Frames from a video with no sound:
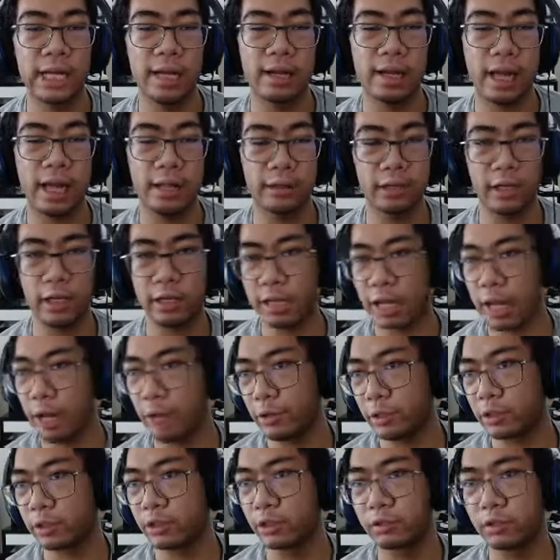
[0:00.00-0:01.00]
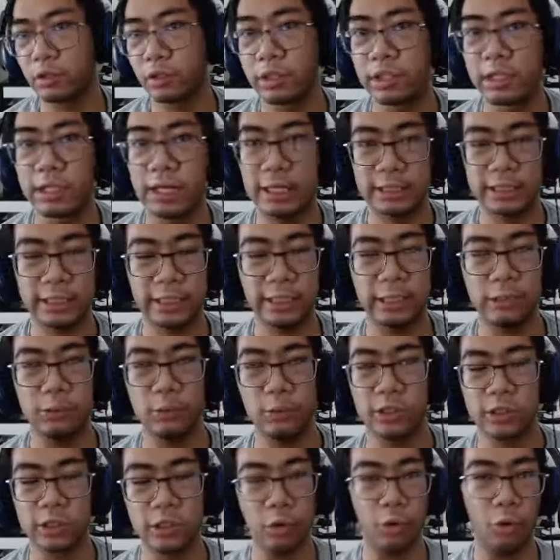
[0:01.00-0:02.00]
I always took it as he
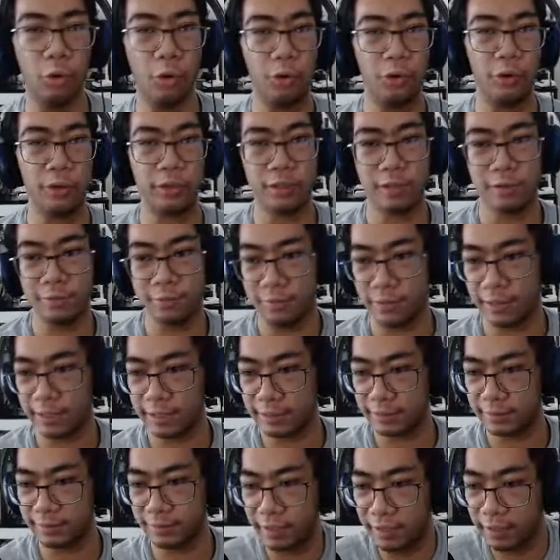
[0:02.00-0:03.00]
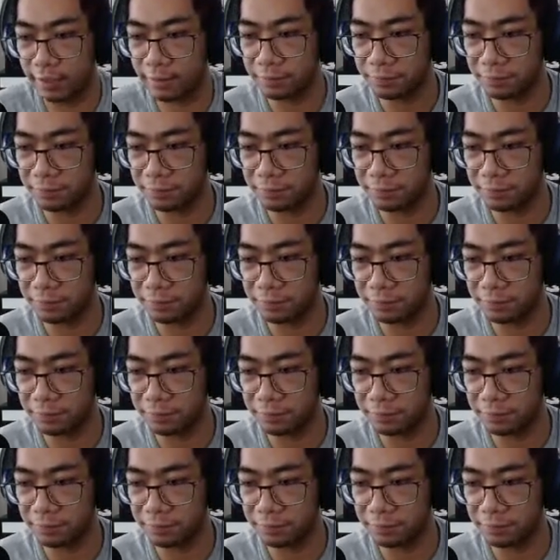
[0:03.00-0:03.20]
was told. But yeah.